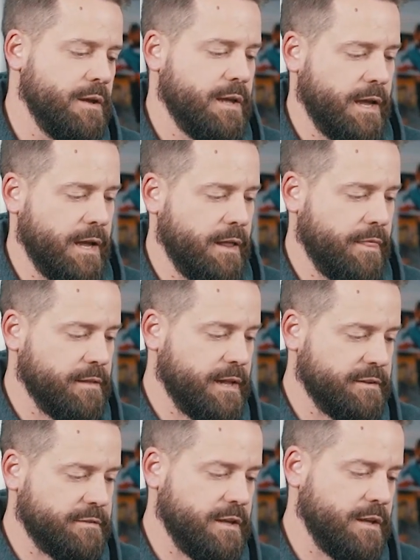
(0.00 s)
And the
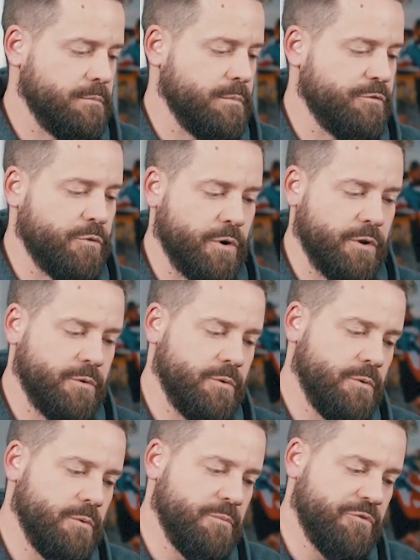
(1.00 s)
last thing before
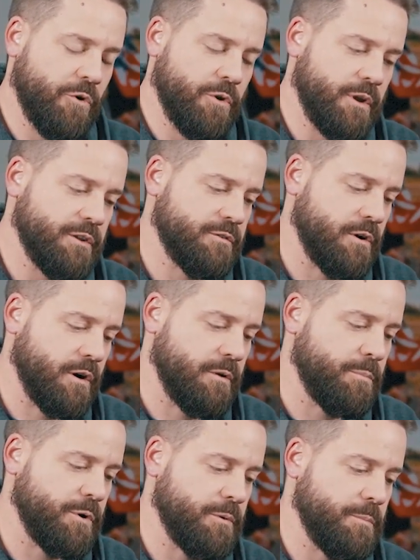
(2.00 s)
you get
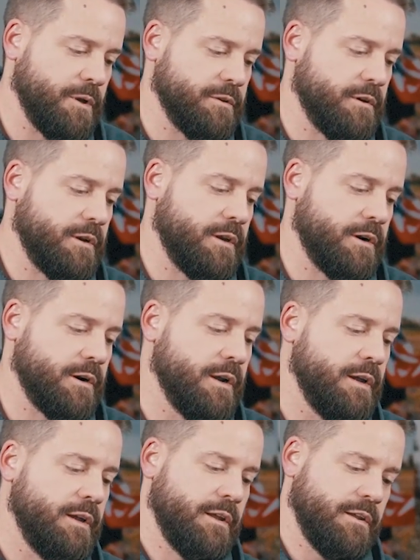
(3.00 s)
started, put your belt on here,
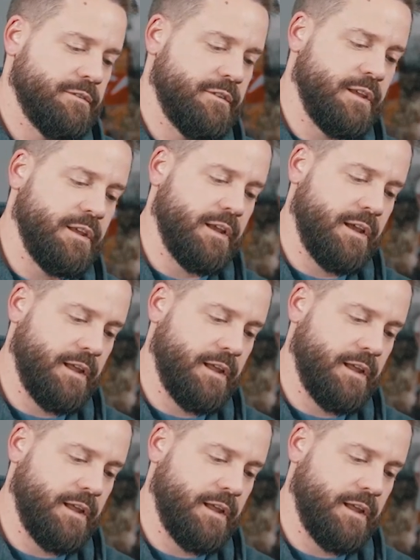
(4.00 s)
is the